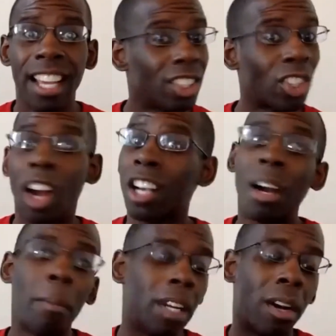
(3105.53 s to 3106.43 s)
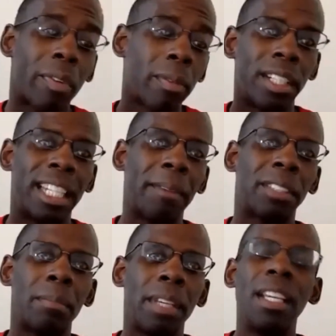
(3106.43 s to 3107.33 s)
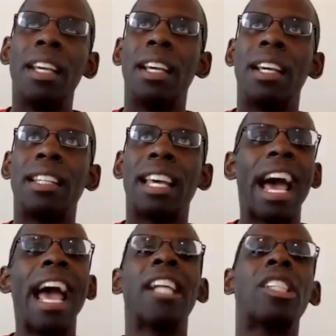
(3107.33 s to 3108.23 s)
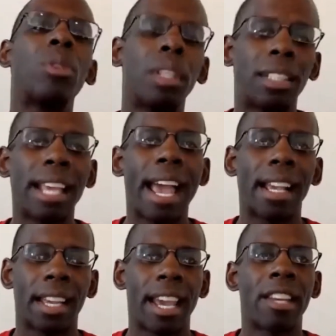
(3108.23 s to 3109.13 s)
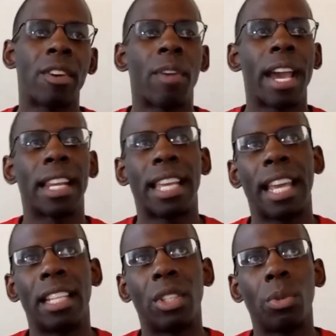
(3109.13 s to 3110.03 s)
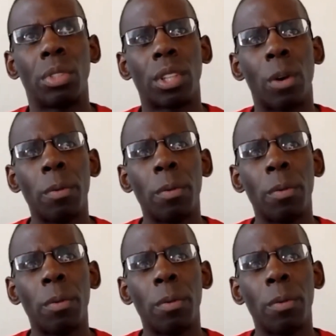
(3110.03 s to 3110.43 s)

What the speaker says: started coming up from the depths of me that I had to attack and eradicate too. So